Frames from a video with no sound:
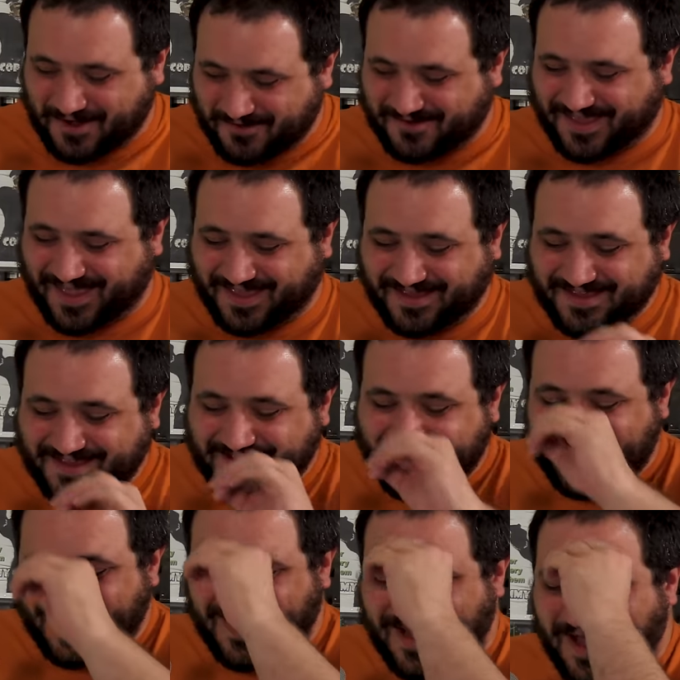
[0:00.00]
But okay.
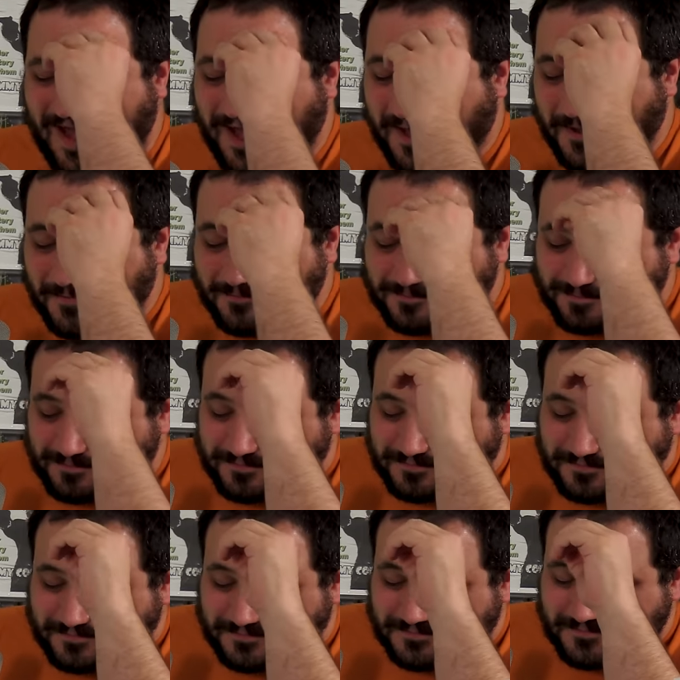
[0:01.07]
Like
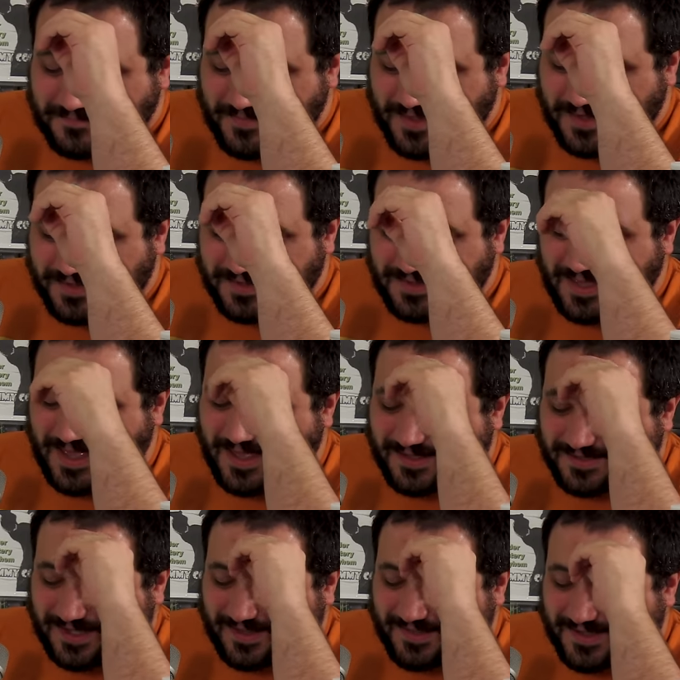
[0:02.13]

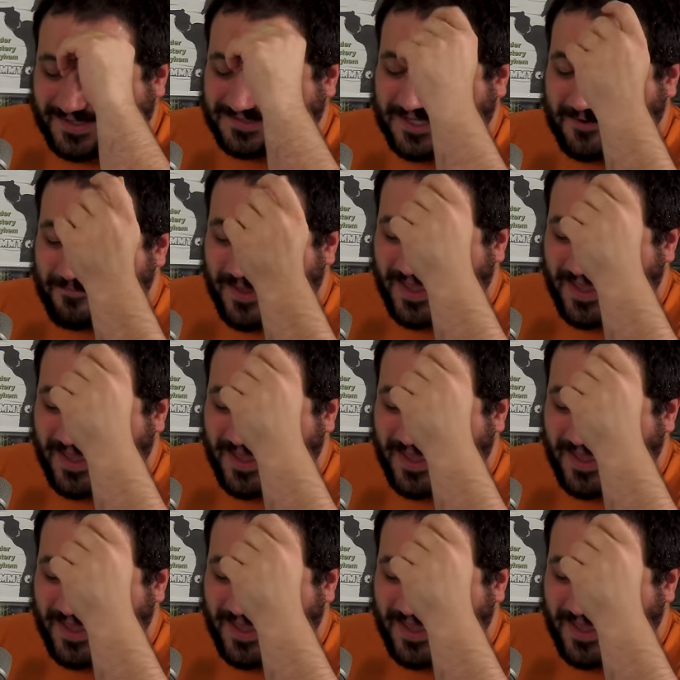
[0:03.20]
I said,